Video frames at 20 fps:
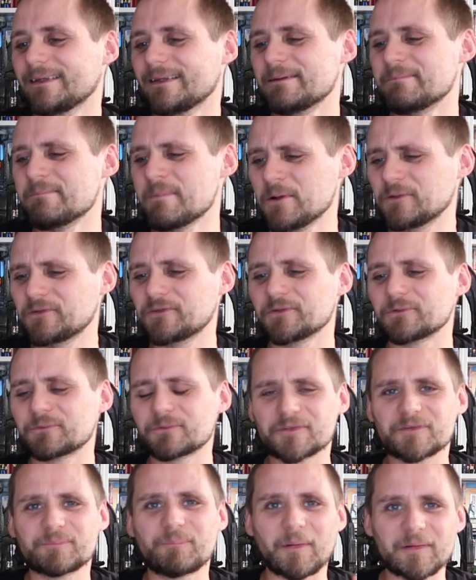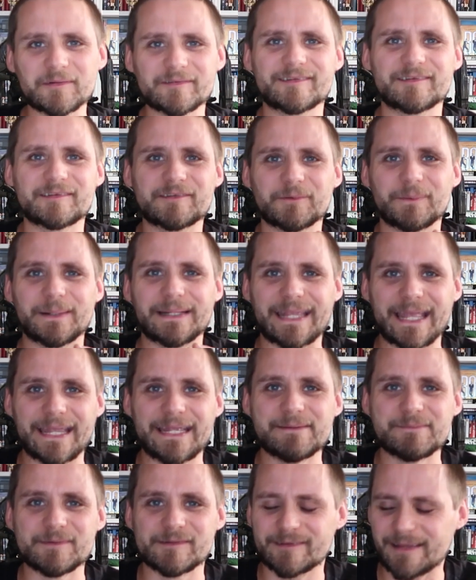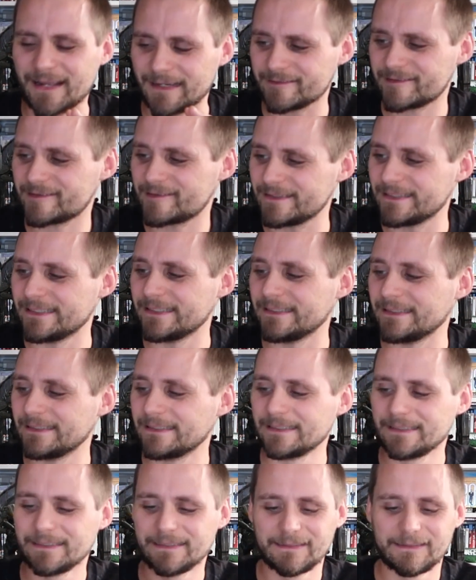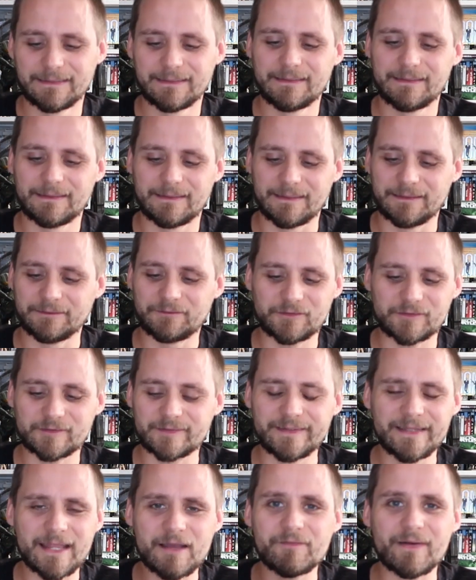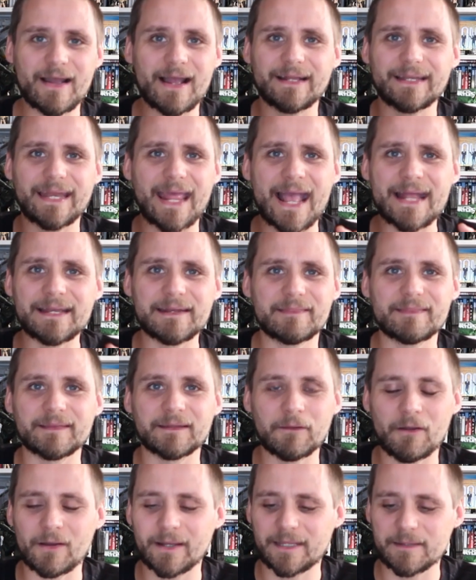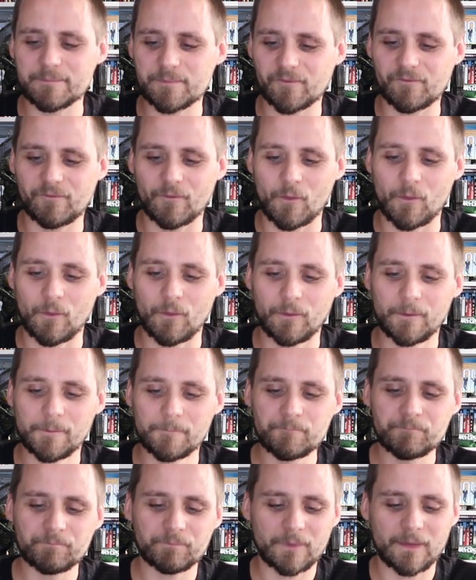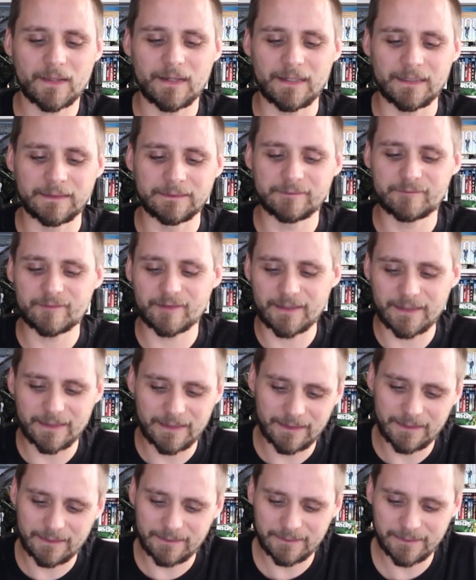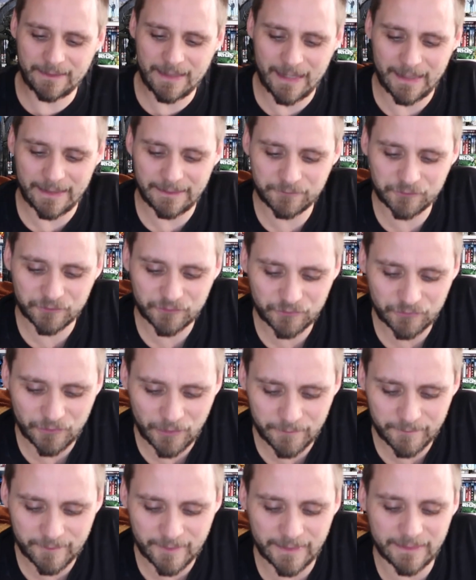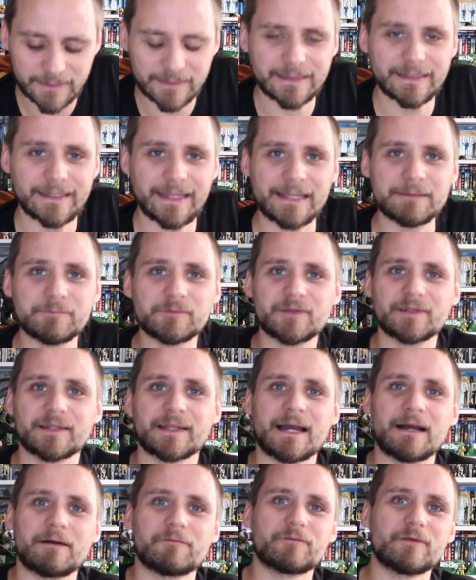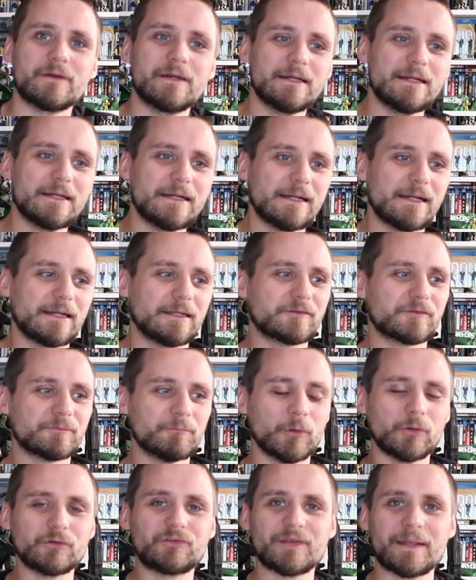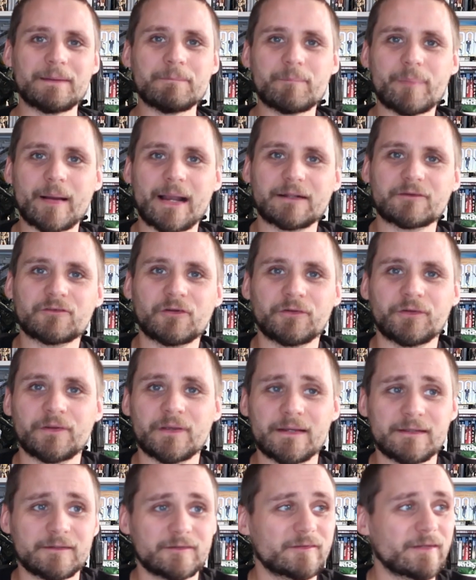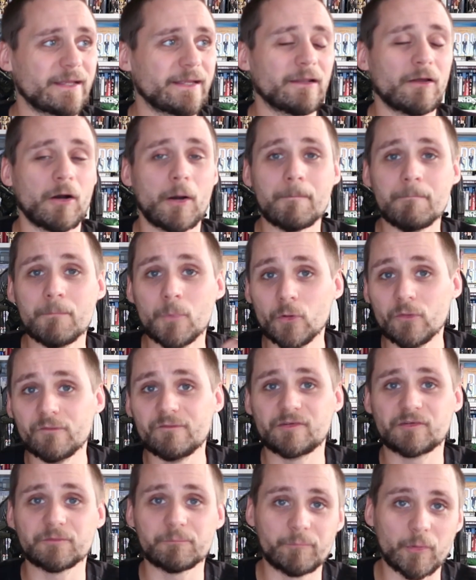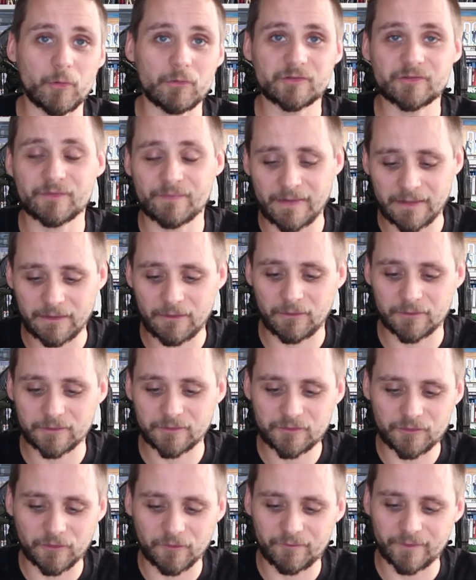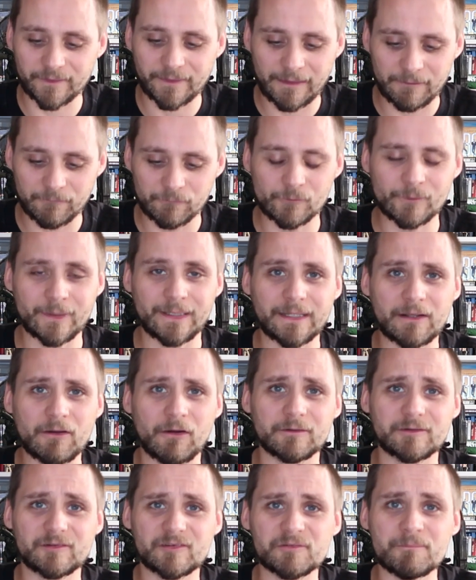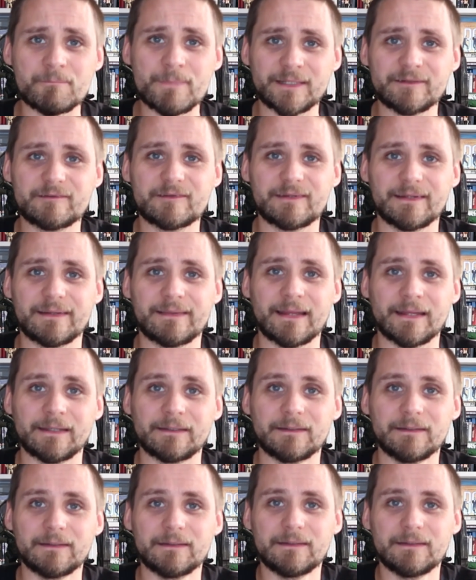emotional responses to a game is that scene. Just never had anything like it before. And yeah, it just showed that games can have as much impact on you as, say, like movies and books and that kind of stuff. And that really kind of cemented it then